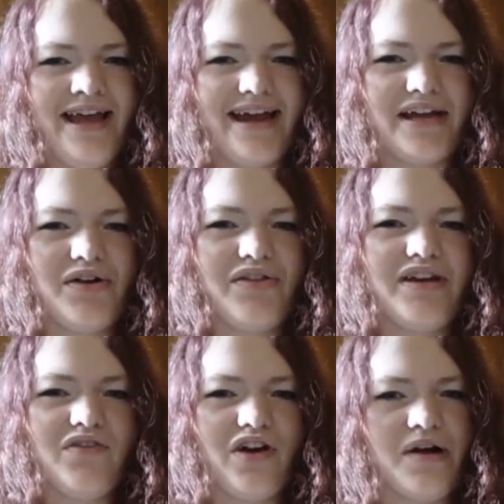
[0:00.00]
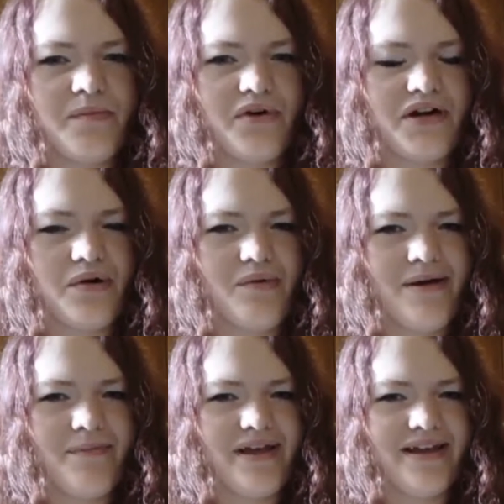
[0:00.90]
And I know that if you're upgrading a
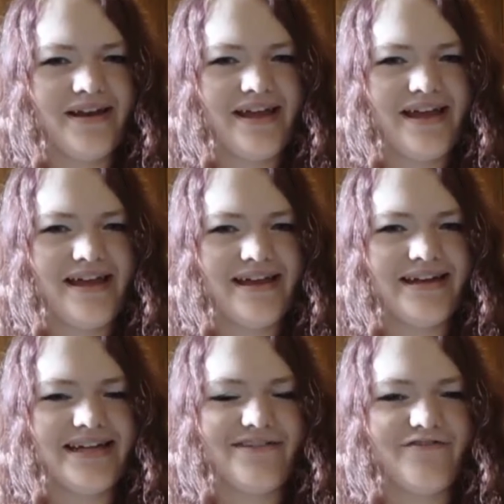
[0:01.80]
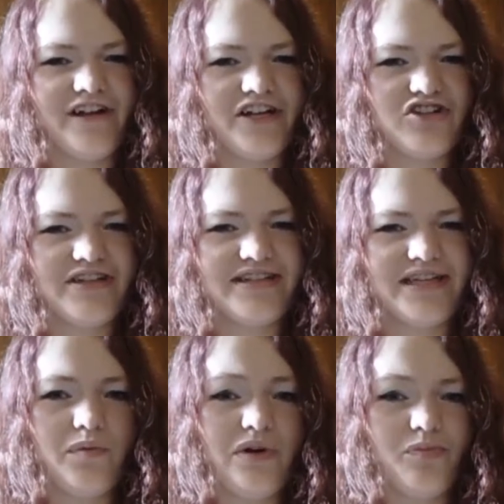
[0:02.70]
weapon and it finishes,
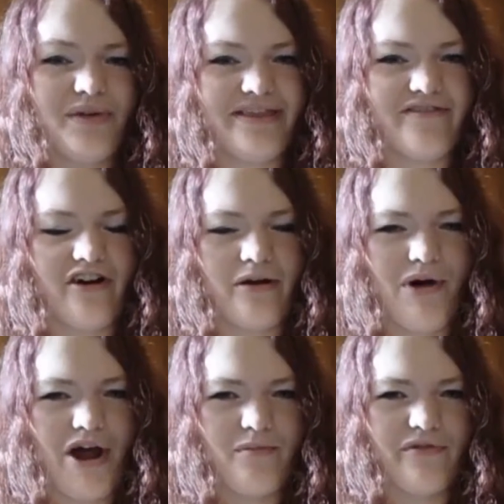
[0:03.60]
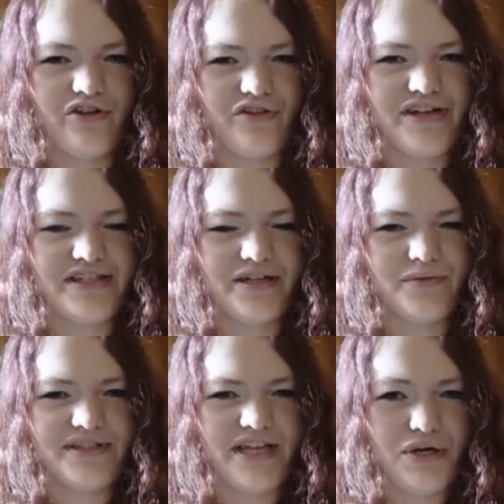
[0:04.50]
it will be at the very bottom of your list and
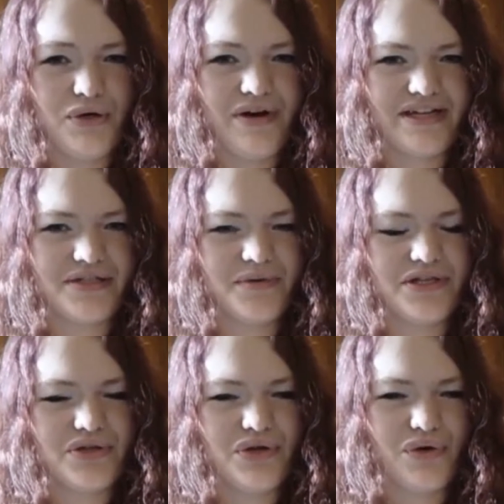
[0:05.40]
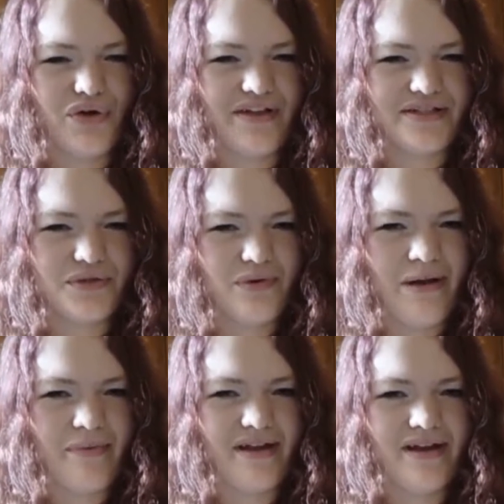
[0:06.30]
it will say new next to it, so you know that's the
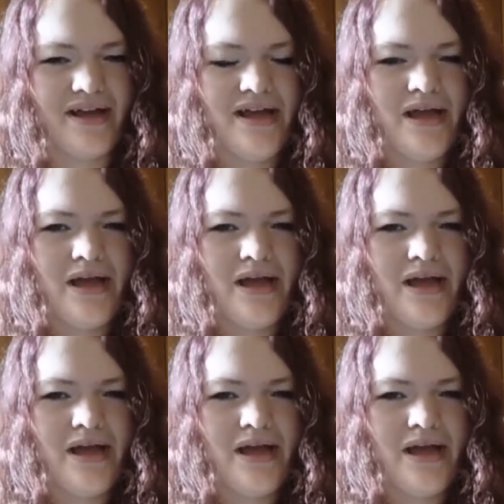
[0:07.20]
weapon.